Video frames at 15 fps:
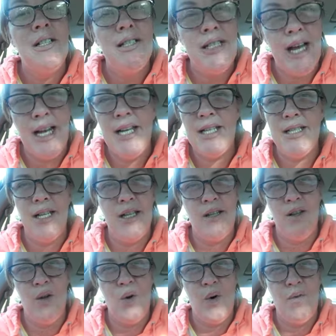Take it to
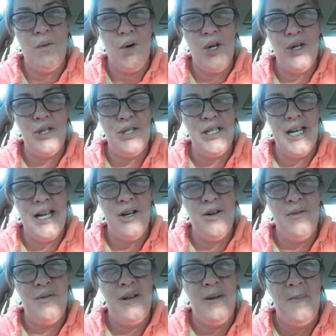the Lord for
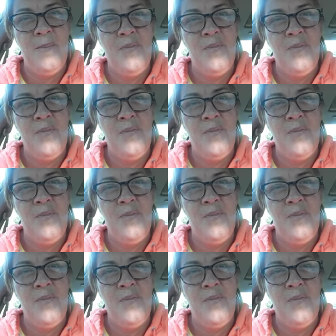yourself.